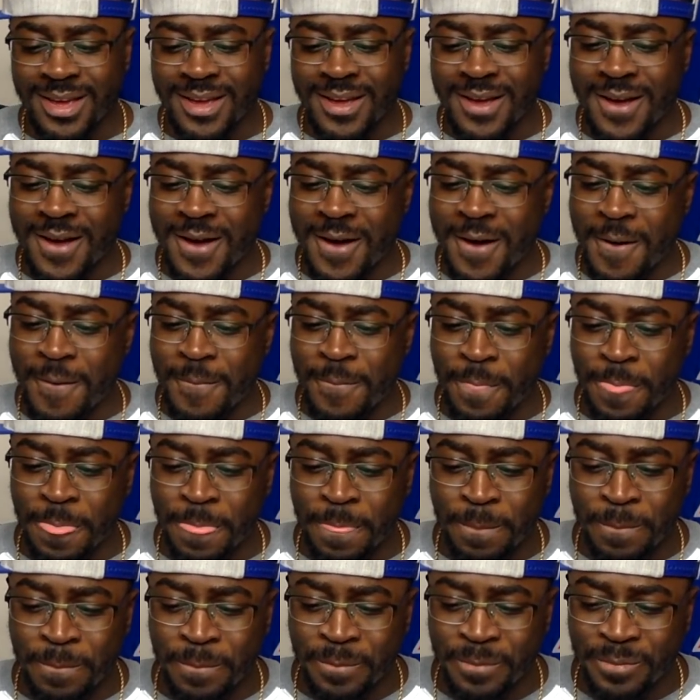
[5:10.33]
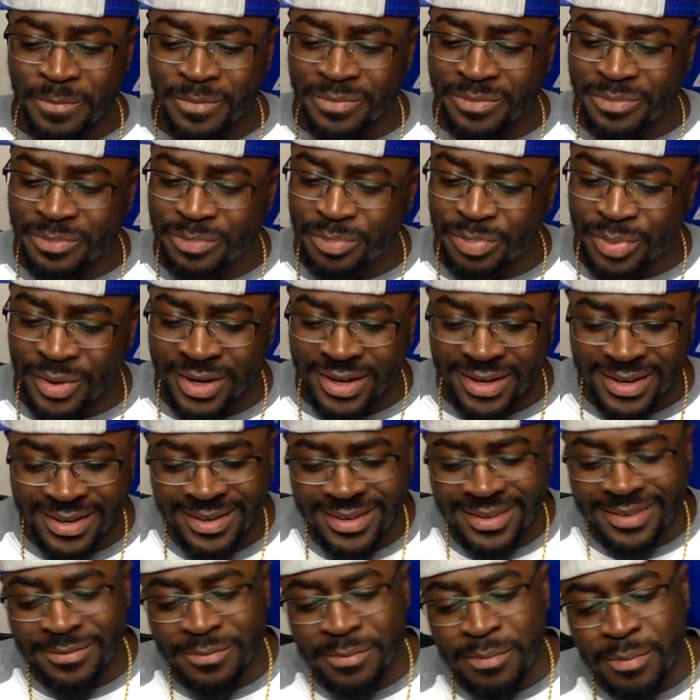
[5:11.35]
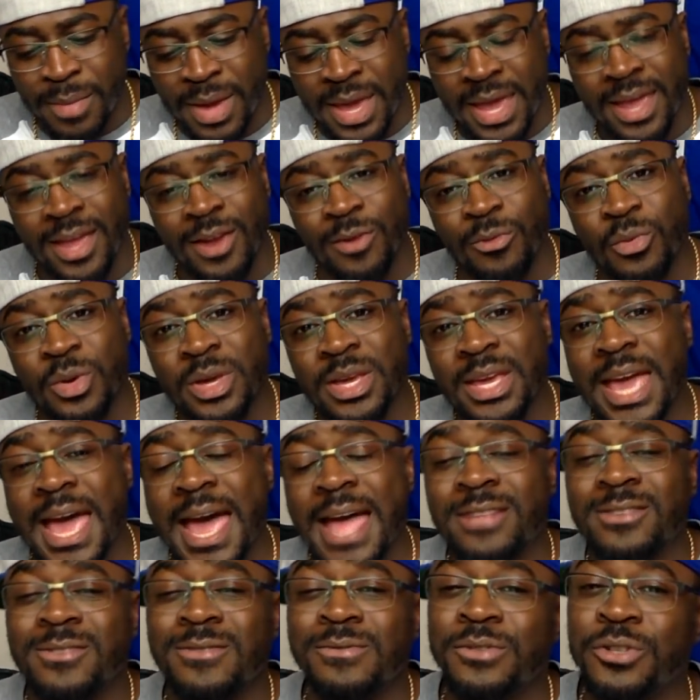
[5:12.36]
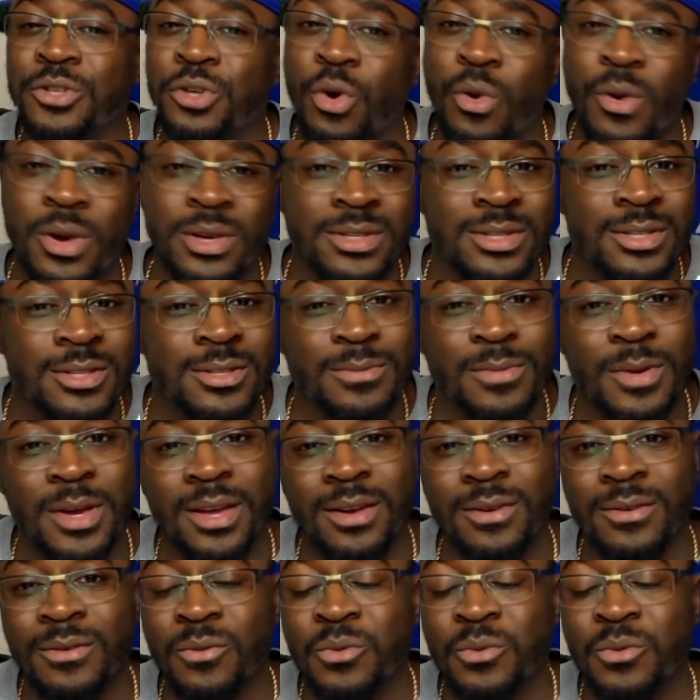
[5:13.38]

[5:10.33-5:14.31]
But man, we had some choices, man.